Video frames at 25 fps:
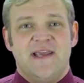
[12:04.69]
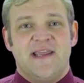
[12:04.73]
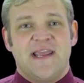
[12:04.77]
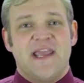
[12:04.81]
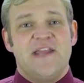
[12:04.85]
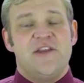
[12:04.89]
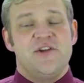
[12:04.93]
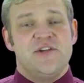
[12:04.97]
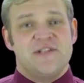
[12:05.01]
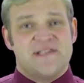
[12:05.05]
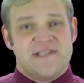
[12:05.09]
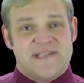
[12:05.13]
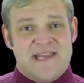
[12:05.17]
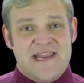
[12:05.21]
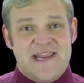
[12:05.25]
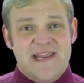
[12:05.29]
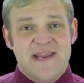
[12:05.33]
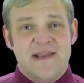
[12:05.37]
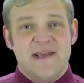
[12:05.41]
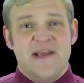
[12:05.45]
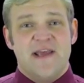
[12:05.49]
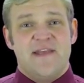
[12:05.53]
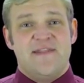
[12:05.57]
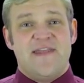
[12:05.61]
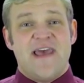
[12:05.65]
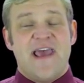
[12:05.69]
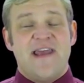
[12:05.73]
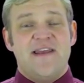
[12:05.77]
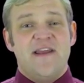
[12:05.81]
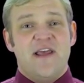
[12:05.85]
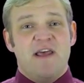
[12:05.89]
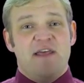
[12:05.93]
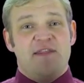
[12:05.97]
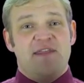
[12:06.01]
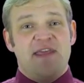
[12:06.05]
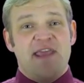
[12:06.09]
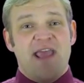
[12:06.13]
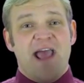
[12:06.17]
Can you see
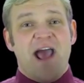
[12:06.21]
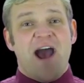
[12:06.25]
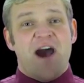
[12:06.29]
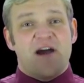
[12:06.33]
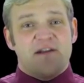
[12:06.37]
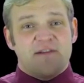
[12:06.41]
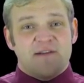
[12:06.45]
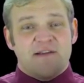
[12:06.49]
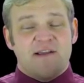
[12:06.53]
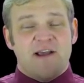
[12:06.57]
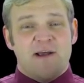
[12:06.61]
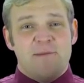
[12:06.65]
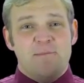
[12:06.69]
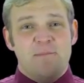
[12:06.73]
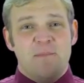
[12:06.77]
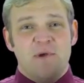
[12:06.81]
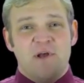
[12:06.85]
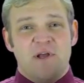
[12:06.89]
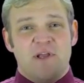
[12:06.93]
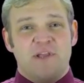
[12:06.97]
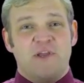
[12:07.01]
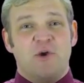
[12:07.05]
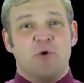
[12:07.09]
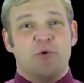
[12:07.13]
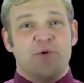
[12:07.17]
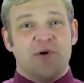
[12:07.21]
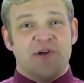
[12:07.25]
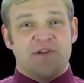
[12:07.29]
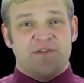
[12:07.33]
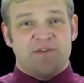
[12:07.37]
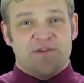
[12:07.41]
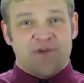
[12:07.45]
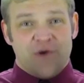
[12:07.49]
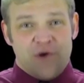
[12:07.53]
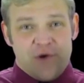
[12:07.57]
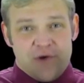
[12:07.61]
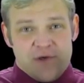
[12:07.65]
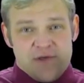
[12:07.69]
that the outcome, your
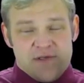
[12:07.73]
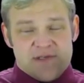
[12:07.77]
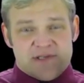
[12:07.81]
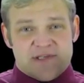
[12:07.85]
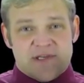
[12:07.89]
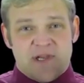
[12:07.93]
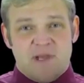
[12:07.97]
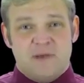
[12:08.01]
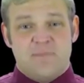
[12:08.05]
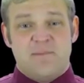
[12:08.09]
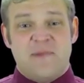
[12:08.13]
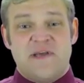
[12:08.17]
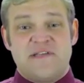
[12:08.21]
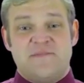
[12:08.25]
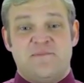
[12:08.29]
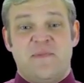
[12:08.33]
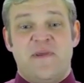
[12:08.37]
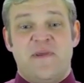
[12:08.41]
returns must